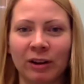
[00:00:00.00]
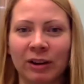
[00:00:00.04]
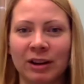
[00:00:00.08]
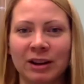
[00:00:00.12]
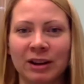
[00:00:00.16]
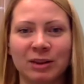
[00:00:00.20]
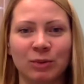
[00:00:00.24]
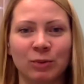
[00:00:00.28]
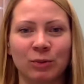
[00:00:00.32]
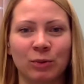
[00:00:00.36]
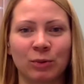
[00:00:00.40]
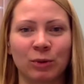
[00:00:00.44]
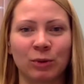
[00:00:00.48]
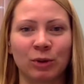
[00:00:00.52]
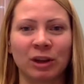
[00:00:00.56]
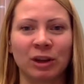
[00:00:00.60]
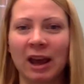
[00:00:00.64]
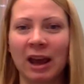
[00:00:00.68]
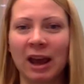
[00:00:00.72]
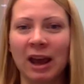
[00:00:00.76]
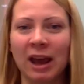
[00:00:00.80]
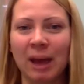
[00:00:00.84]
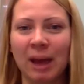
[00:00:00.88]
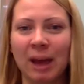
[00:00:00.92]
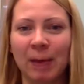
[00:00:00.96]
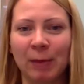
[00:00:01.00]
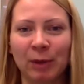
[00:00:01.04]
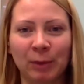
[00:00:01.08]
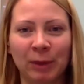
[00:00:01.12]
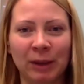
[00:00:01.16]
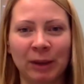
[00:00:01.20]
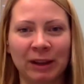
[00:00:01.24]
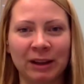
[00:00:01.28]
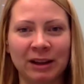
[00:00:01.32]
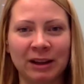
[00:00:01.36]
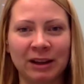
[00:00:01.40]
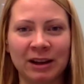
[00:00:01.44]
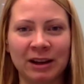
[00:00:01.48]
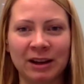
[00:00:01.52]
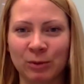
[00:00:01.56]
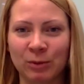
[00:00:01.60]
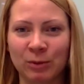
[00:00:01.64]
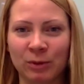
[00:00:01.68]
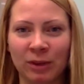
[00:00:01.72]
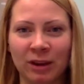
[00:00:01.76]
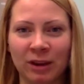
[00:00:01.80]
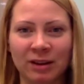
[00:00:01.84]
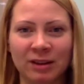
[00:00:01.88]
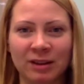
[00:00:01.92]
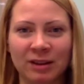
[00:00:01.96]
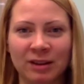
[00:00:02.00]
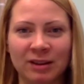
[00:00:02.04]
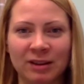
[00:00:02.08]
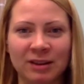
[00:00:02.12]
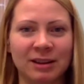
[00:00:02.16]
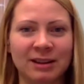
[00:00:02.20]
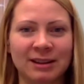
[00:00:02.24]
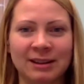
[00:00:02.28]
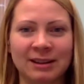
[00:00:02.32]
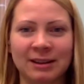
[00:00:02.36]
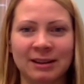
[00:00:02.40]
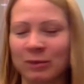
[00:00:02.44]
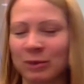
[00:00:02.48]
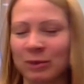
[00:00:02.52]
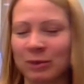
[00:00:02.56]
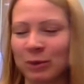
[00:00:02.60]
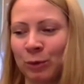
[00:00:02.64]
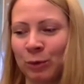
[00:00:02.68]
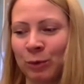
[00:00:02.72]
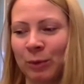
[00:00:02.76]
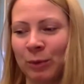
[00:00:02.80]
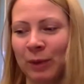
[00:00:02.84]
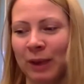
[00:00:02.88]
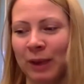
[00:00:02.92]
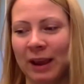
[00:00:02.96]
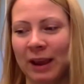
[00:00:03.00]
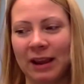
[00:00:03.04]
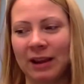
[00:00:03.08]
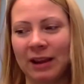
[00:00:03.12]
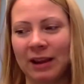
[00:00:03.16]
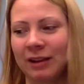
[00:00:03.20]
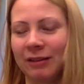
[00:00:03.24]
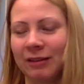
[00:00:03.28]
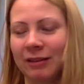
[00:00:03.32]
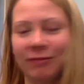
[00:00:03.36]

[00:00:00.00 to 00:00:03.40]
That's what Apple Pay does with us, the Samsung Pay and